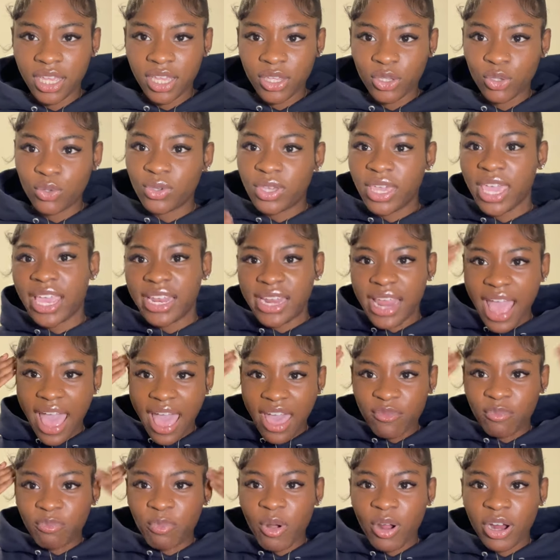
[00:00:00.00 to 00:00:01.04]
You can't
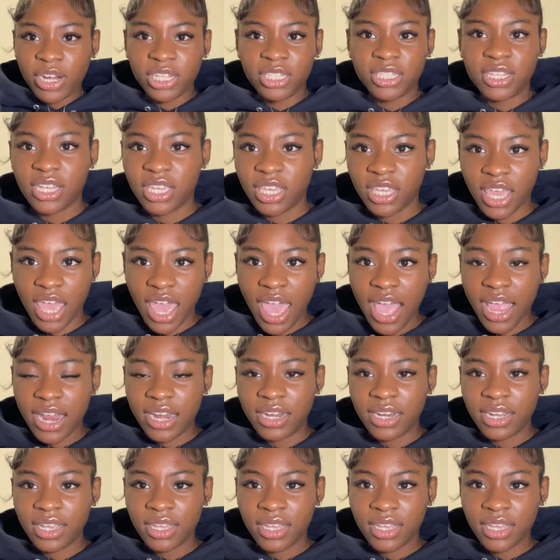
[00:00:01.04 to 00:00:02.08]
have party stuck in your head.
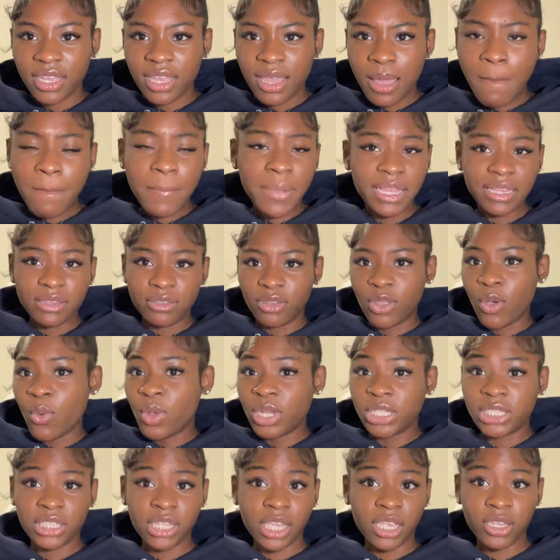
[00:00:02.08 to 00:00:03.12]
But no
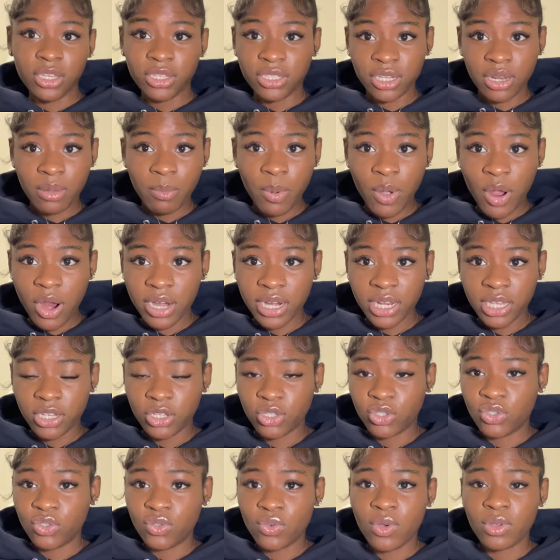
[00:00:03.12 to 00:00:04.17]
one's saying you shouldn't party
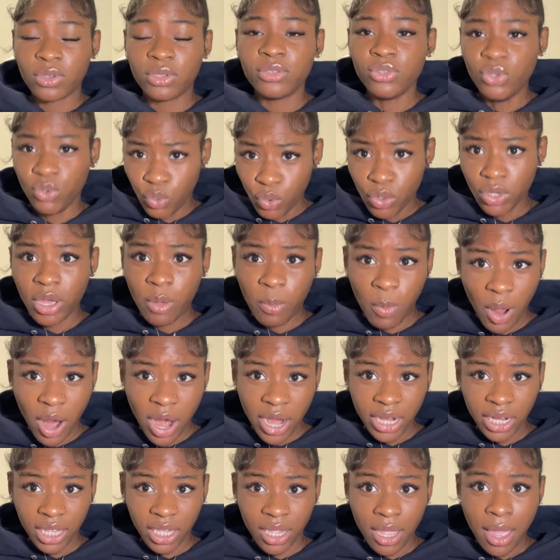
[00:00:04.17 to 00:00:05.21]
because you you could
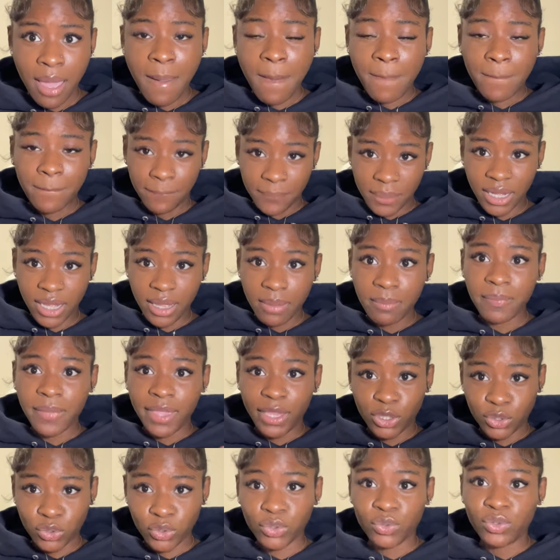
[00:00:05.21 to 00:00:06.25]
party, but
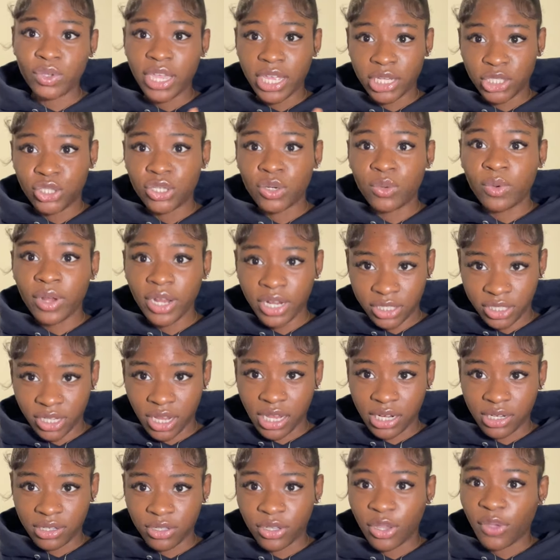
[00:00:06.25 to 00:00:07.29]
make sure you get your work done.
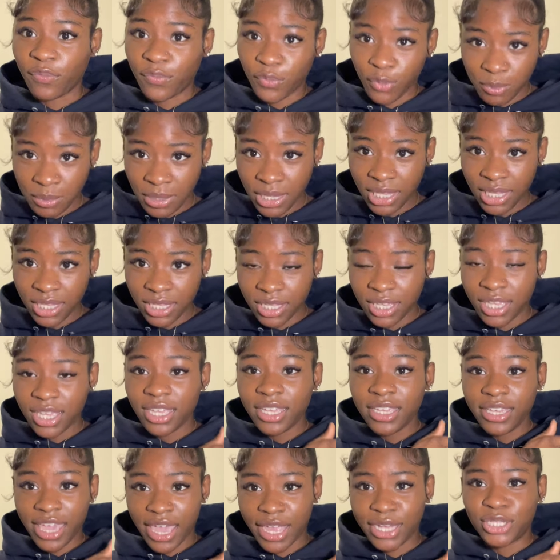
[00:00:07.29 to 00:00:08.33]
You feel me?
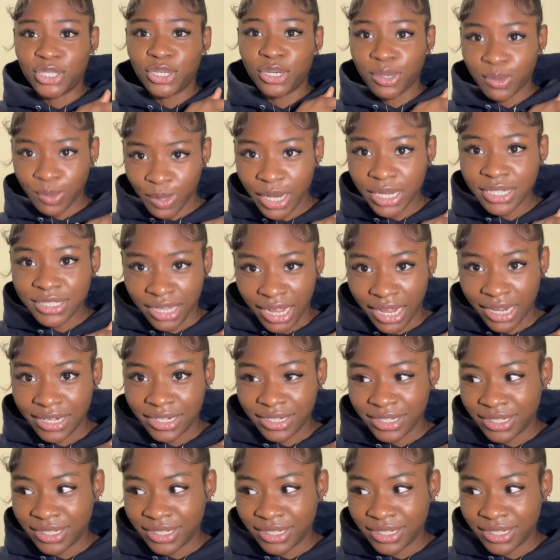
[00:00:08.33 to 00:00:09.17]
Get your work done.